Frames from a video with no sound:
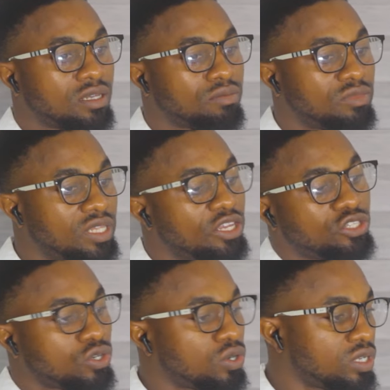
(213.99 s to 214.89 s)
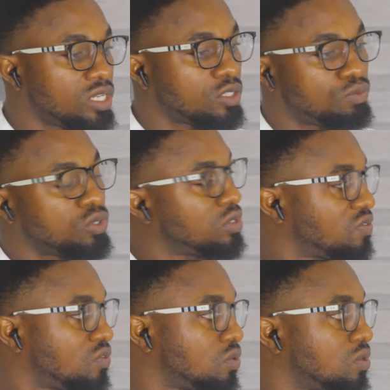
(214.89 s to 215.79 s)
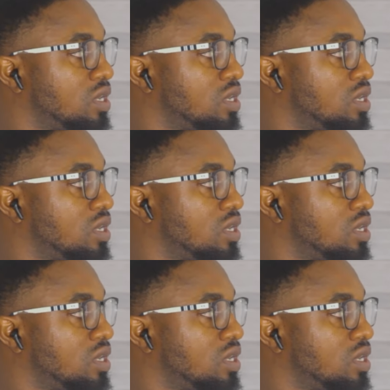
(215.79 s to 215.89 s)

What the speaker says: nature is beautiful.